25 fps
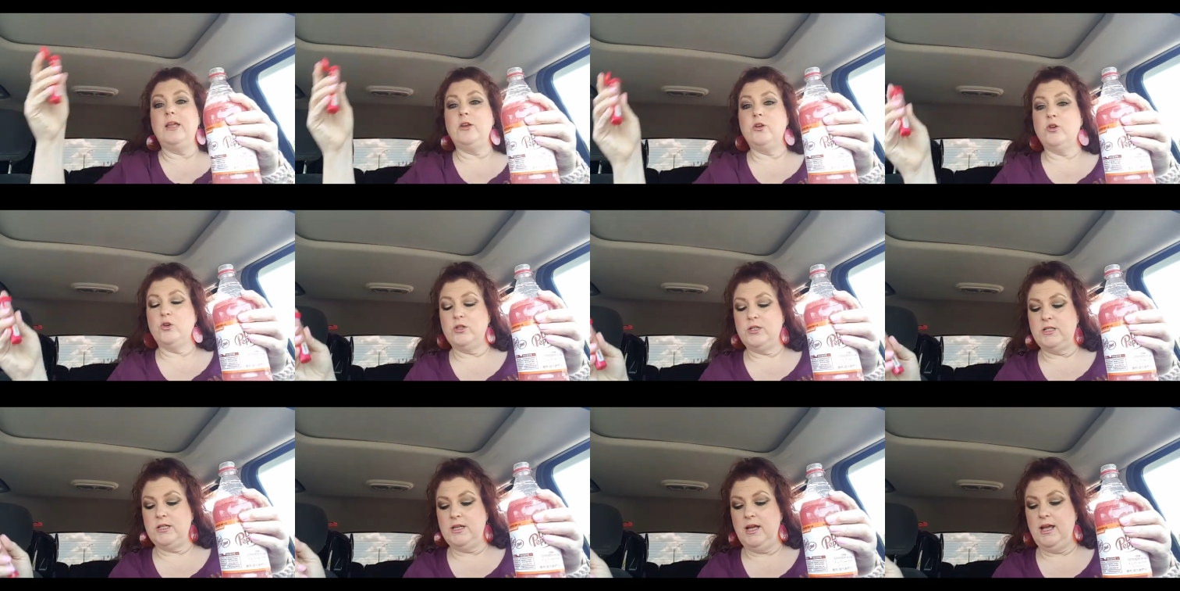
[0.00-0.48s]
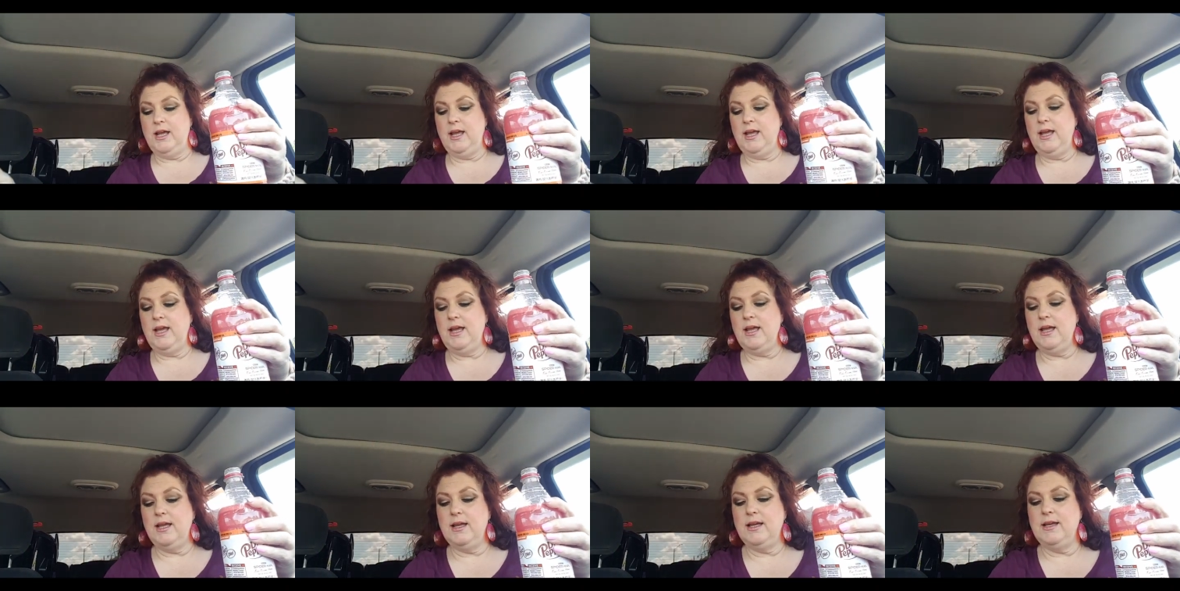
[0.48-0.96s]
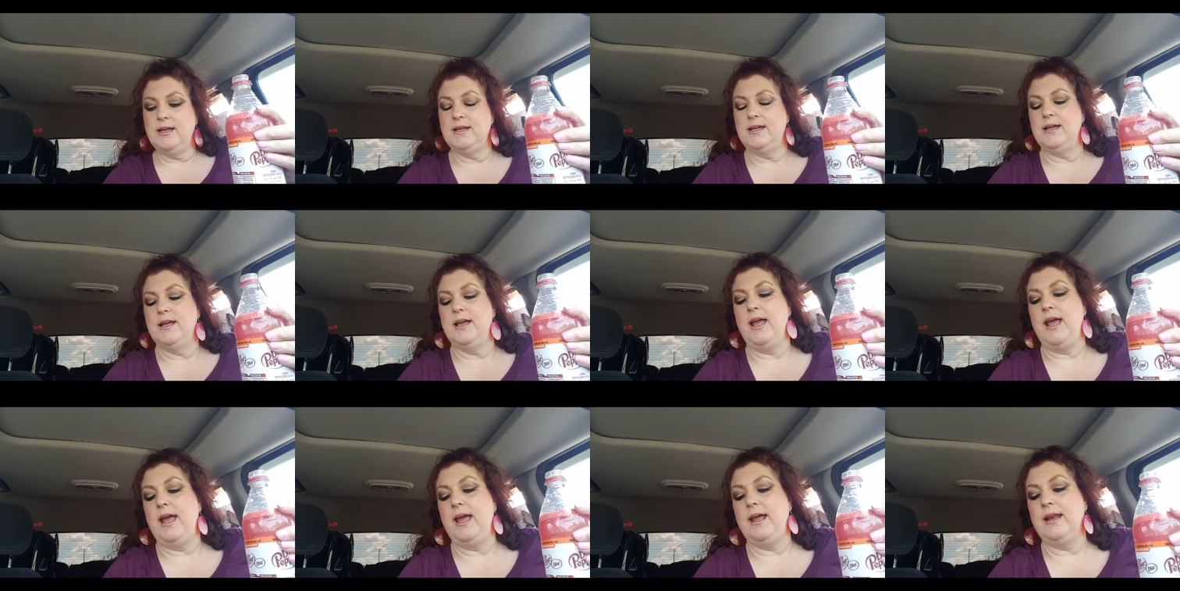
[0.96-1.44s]
energy.
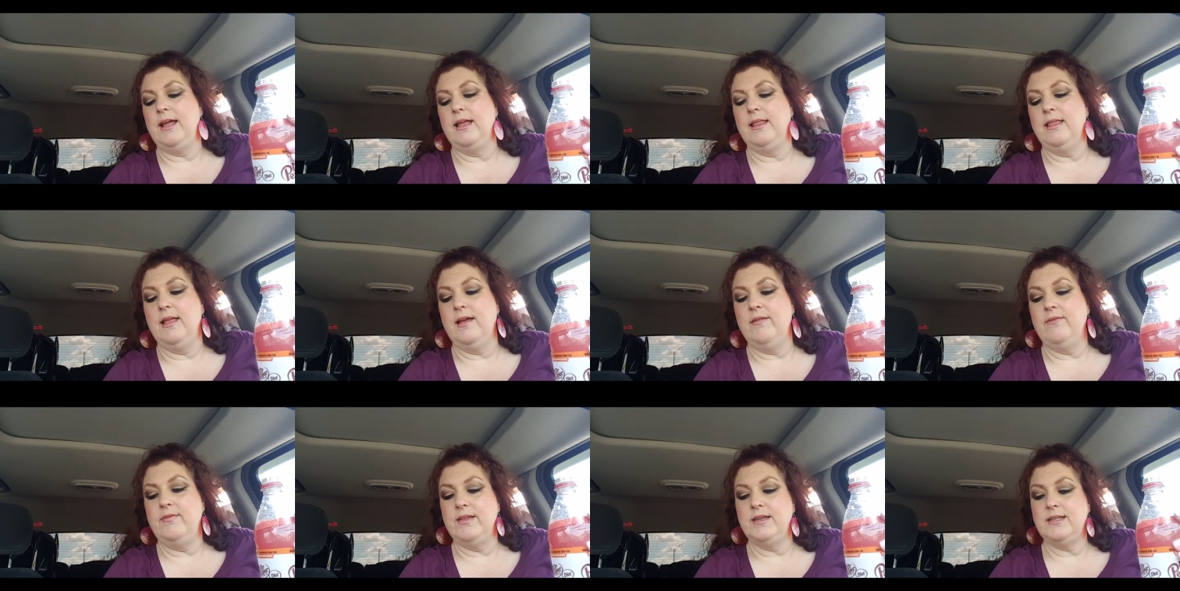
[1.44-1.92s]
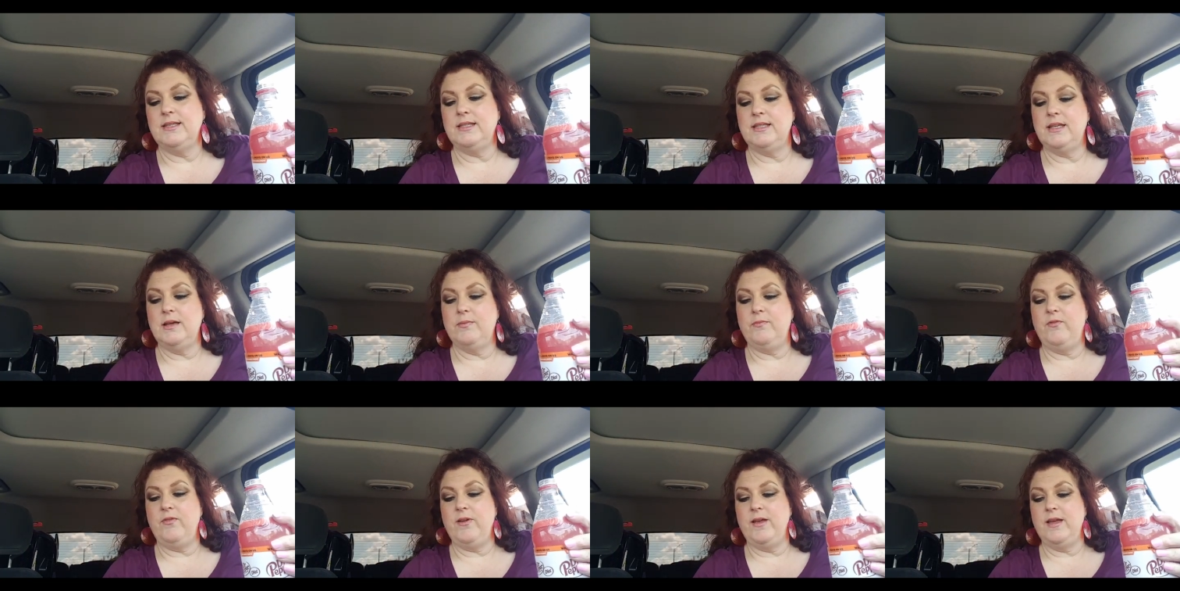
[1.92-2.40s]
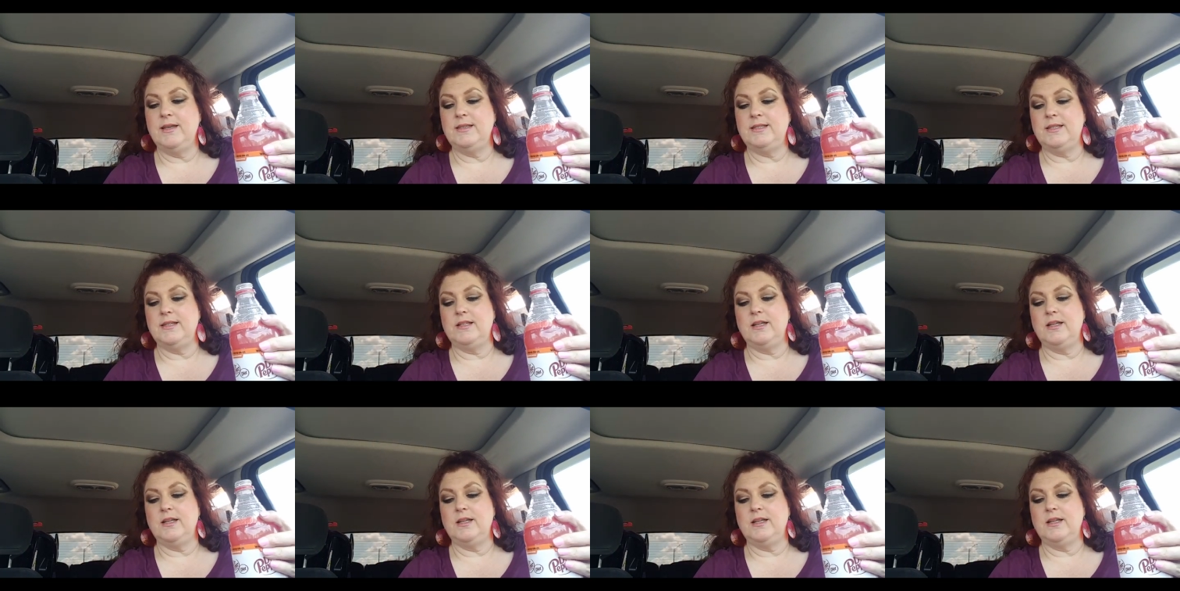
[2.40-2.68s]
And I love this Zip Fizz.